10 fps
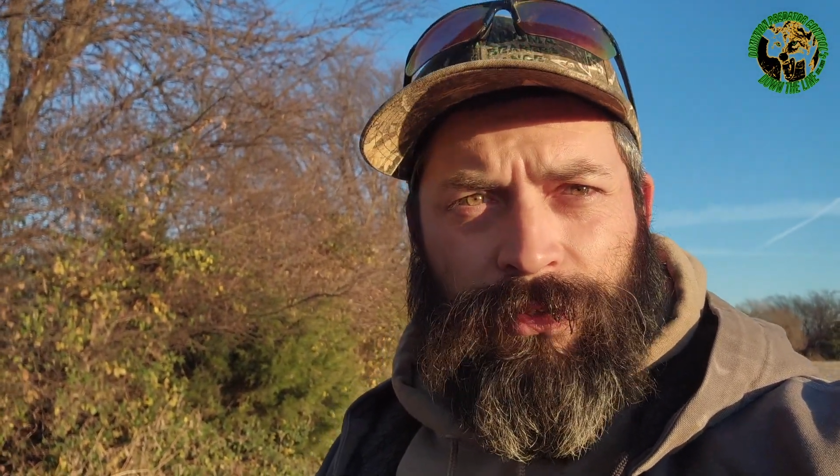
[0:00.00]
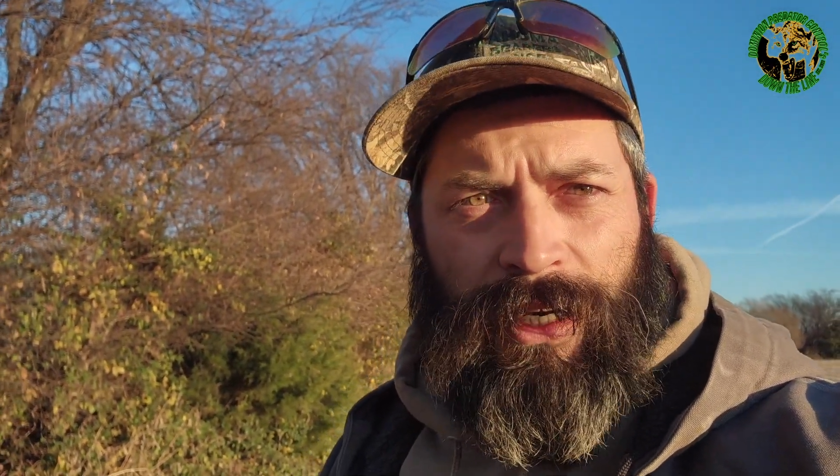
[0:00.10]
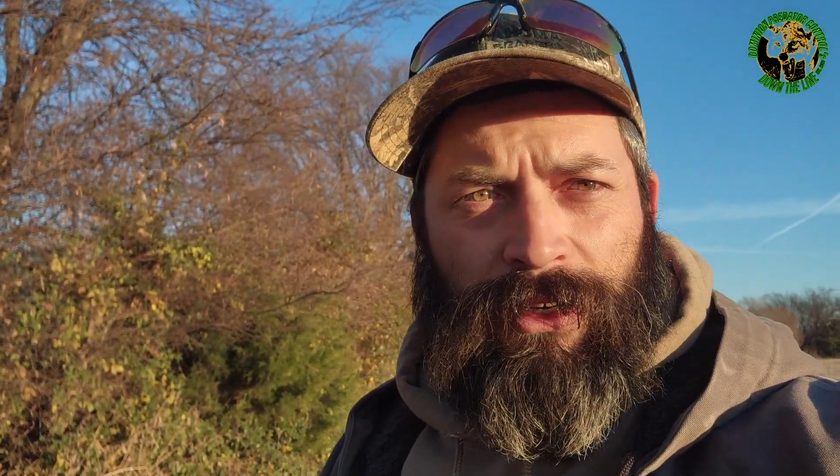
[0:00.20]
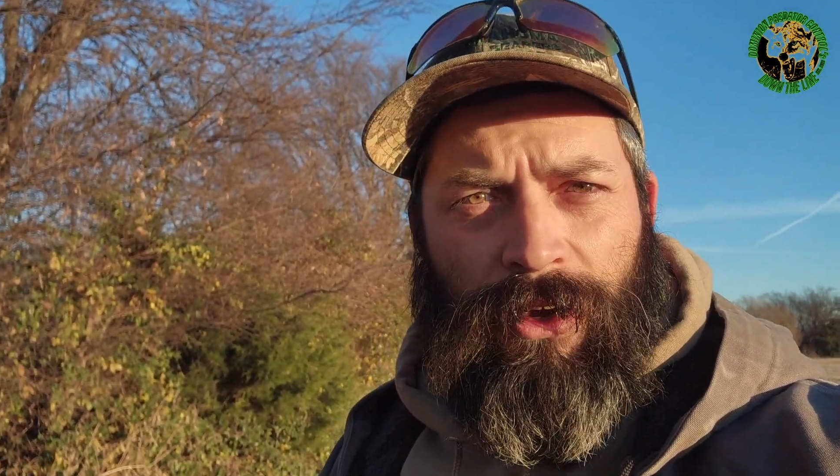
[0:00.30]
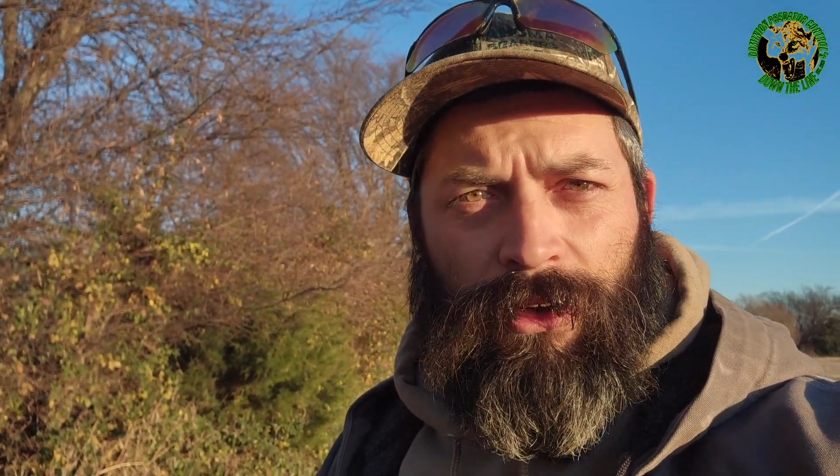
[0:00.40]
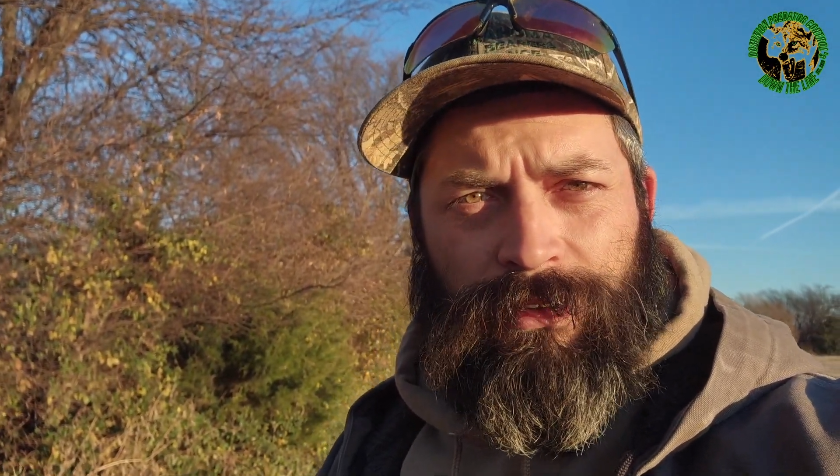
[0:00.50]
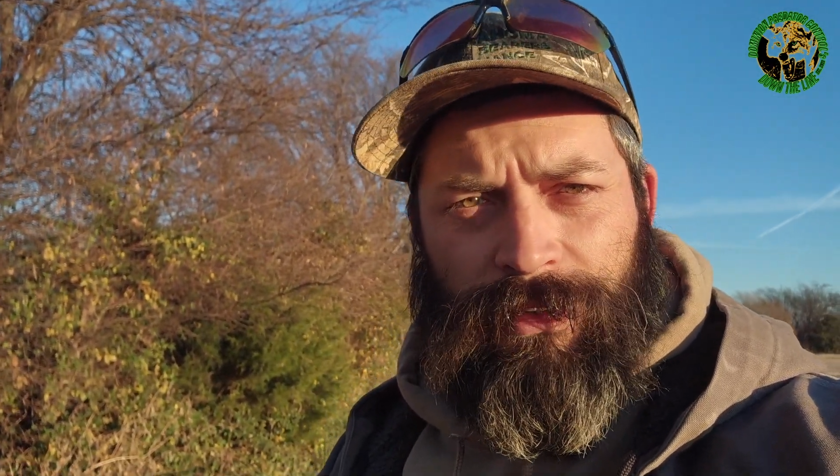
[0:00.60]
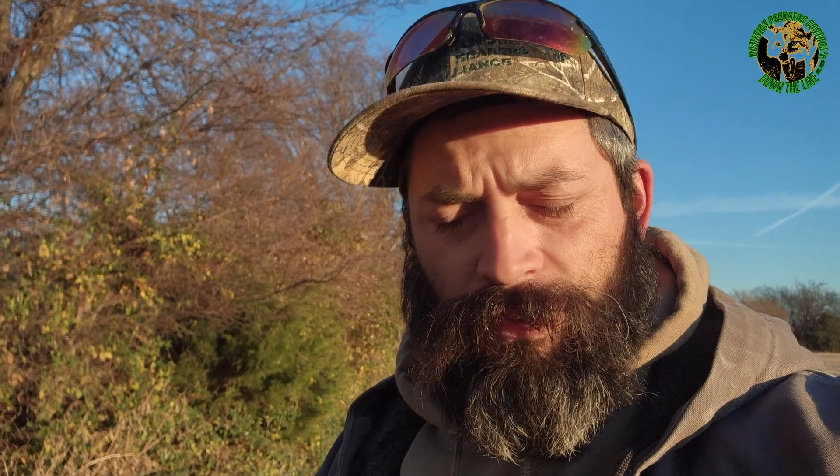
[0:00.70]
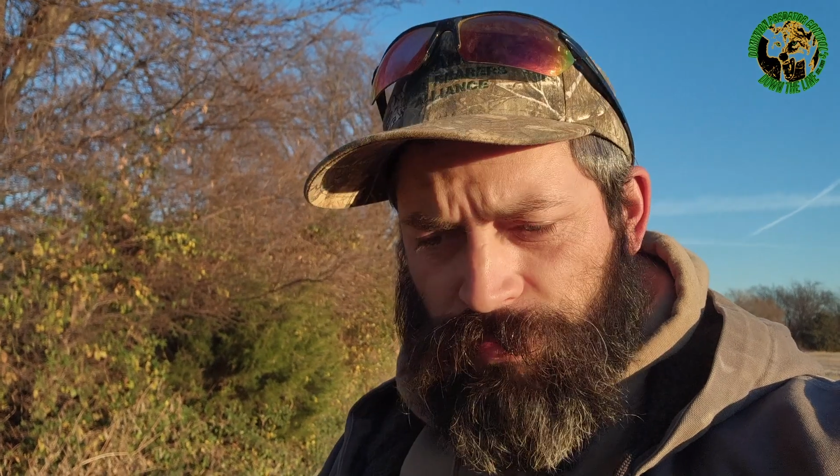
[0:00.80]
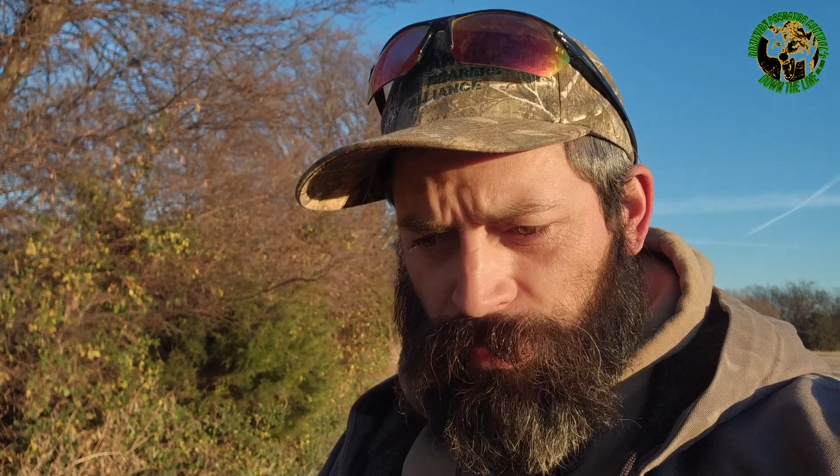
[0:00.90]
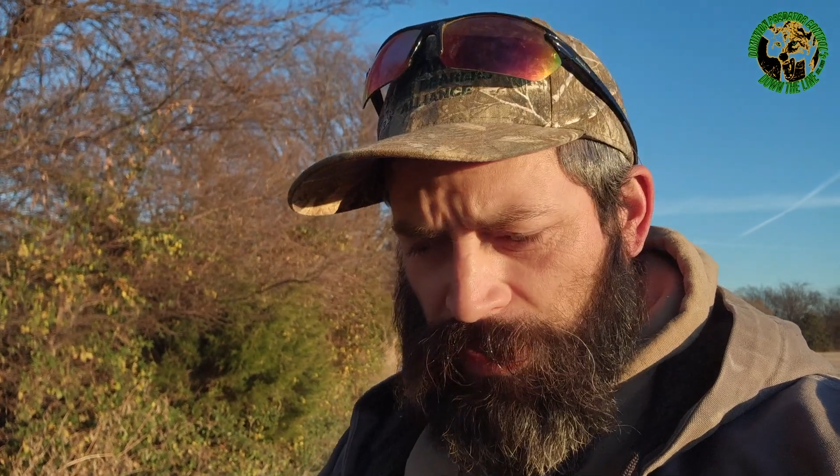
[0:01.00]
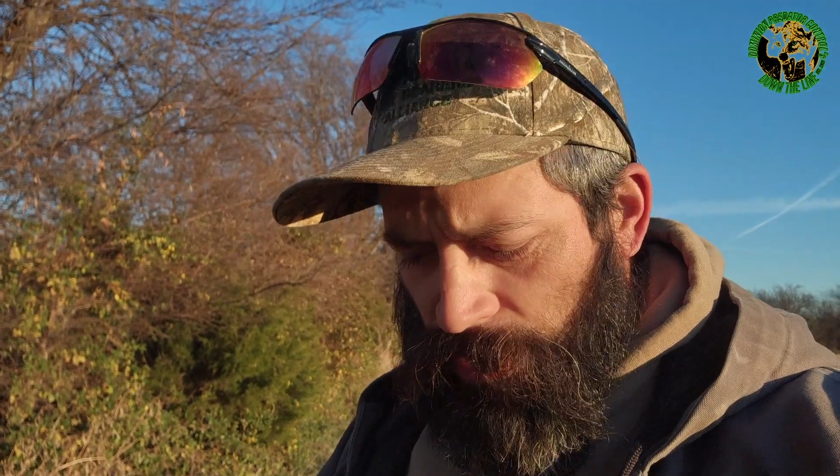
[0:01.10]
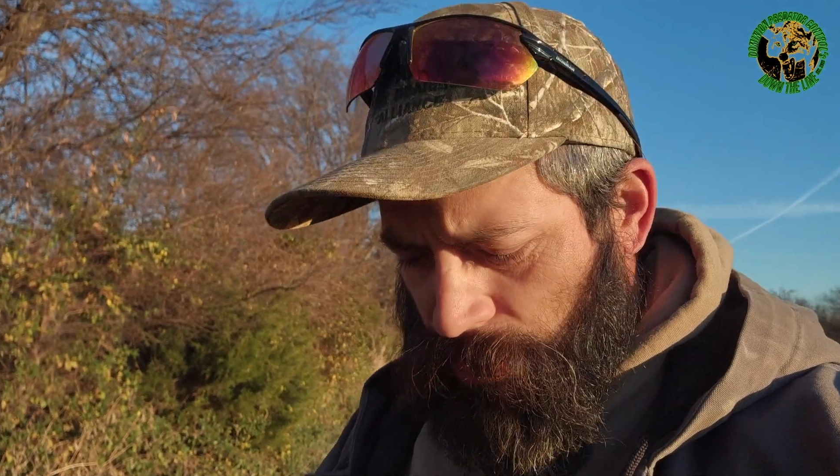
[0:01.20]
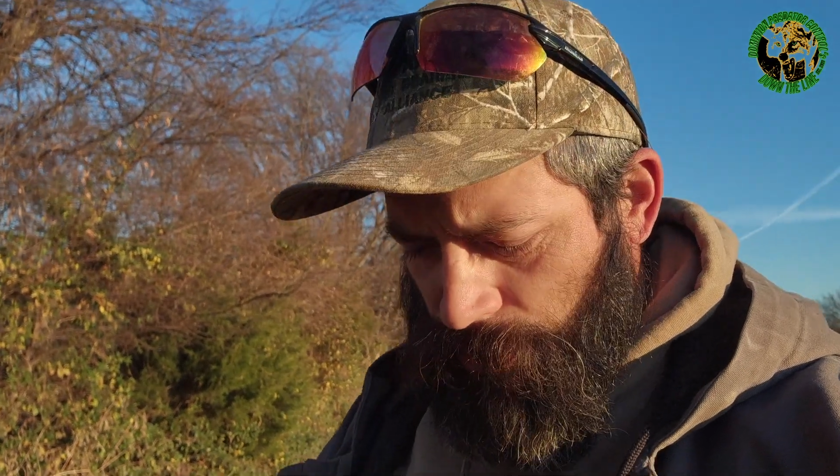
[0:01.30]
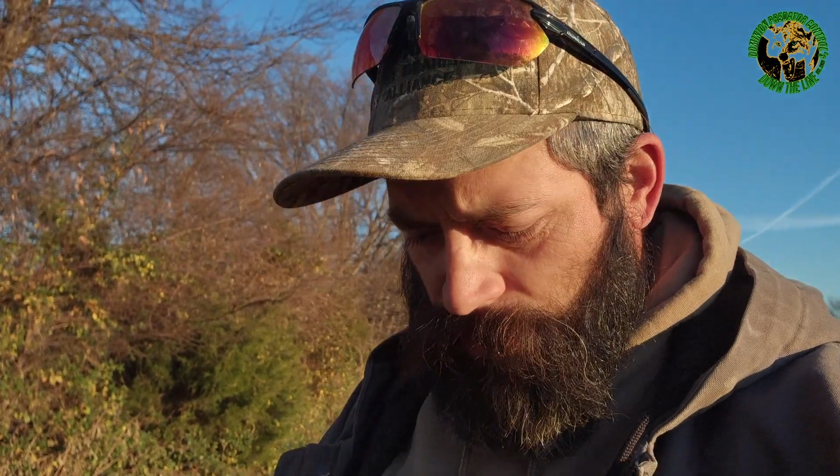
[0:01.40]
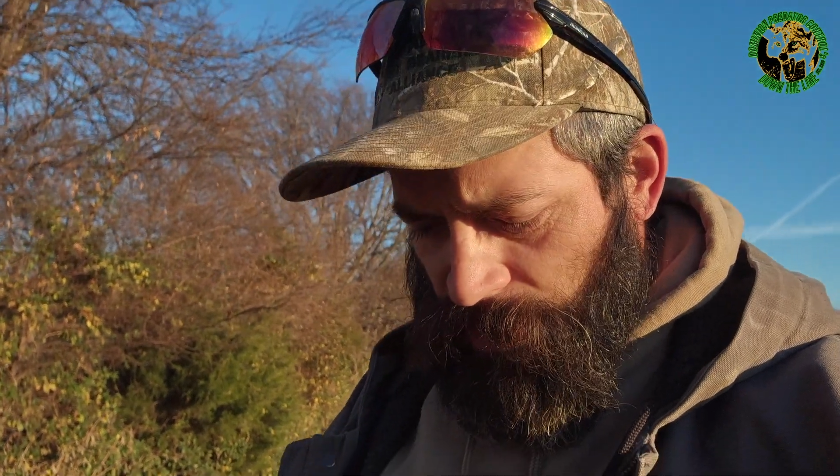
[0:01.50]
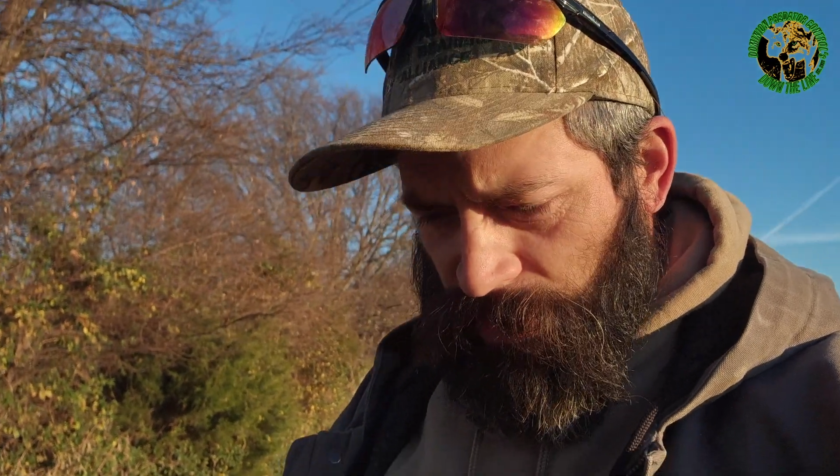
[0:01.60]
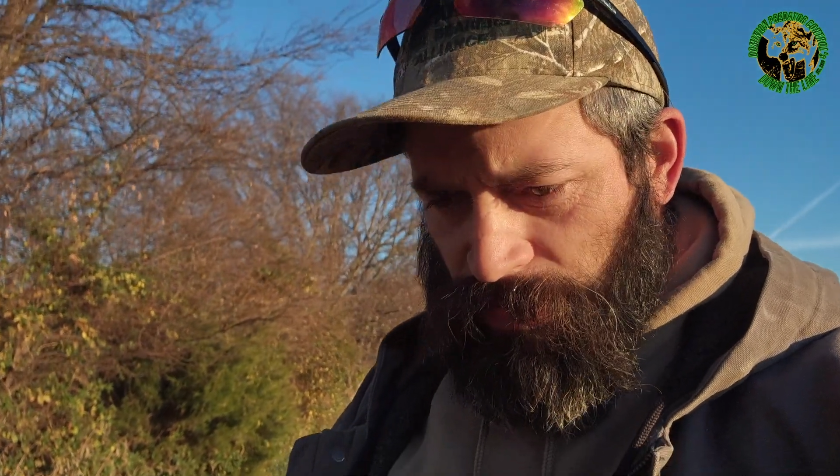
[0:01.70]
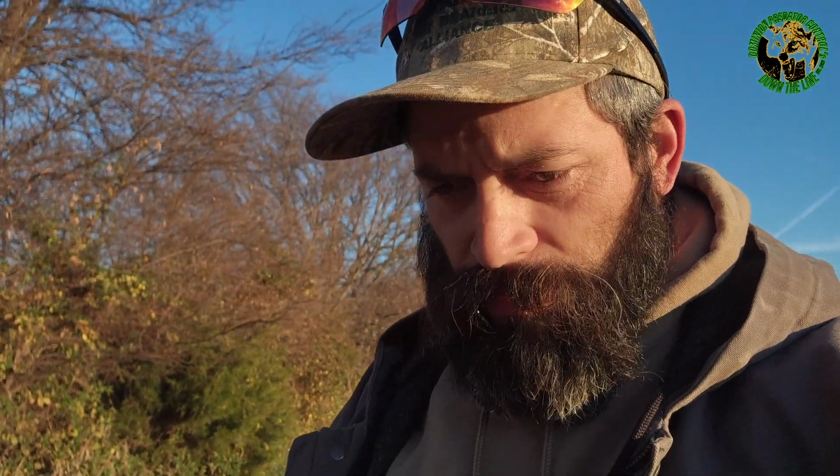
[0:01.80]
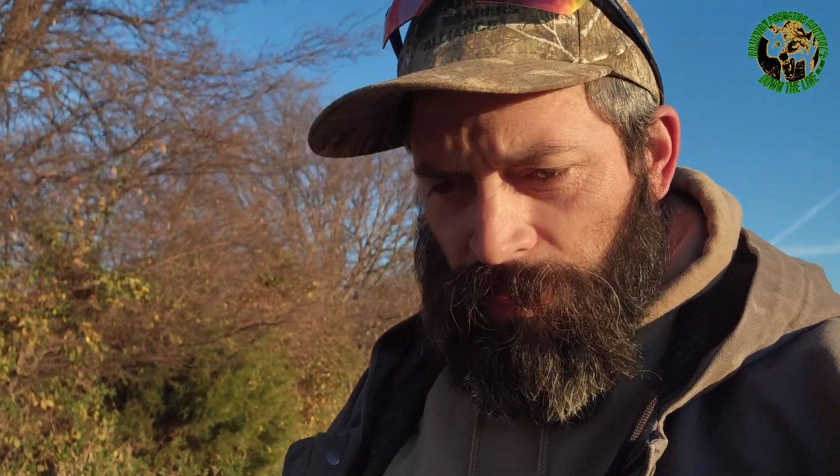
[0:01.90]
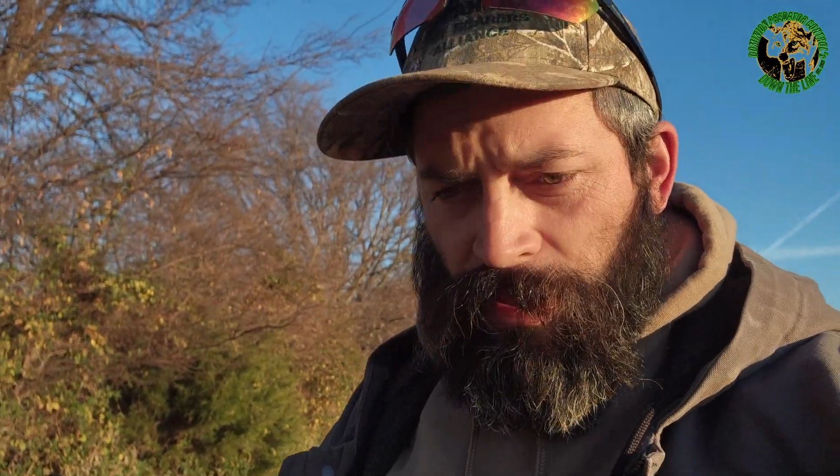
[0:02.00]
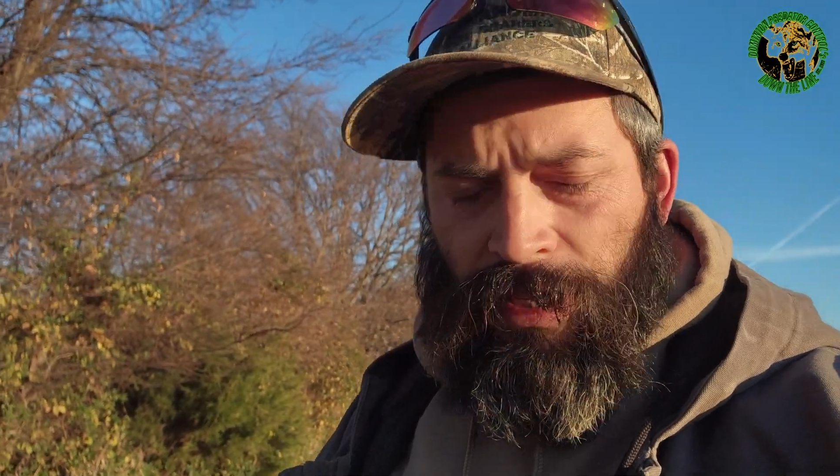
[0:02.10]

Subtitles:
or training dogs to tree coons, and then you